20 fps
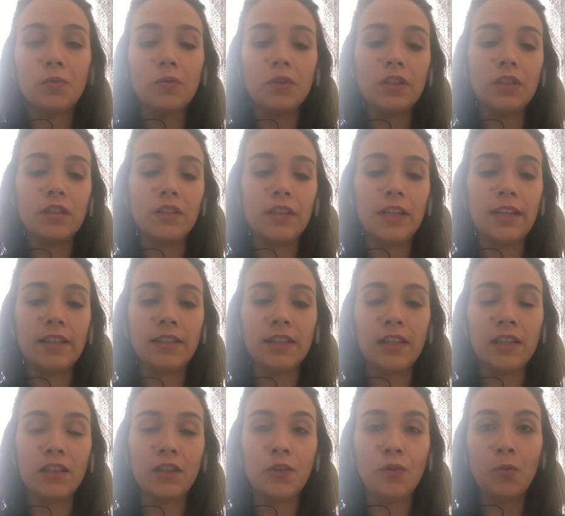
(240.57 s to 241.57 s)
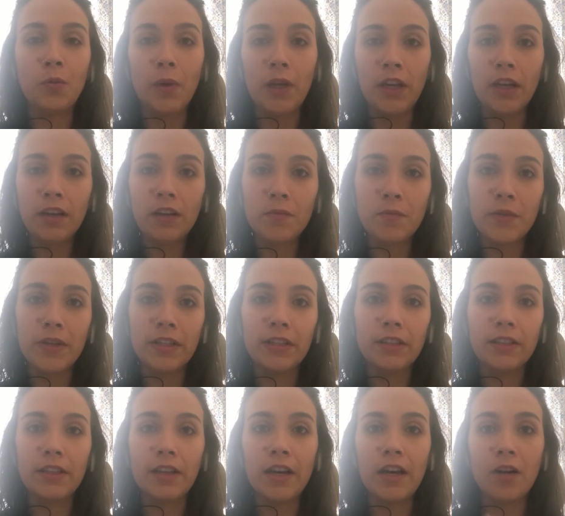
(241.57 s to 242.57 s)
exactly weak,
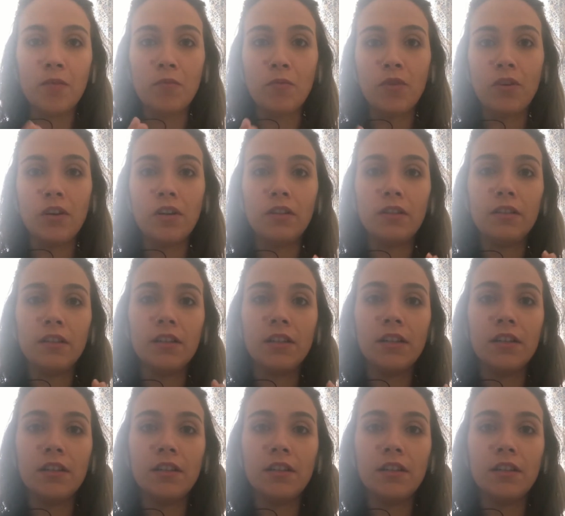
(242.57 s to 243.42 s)
but they are more,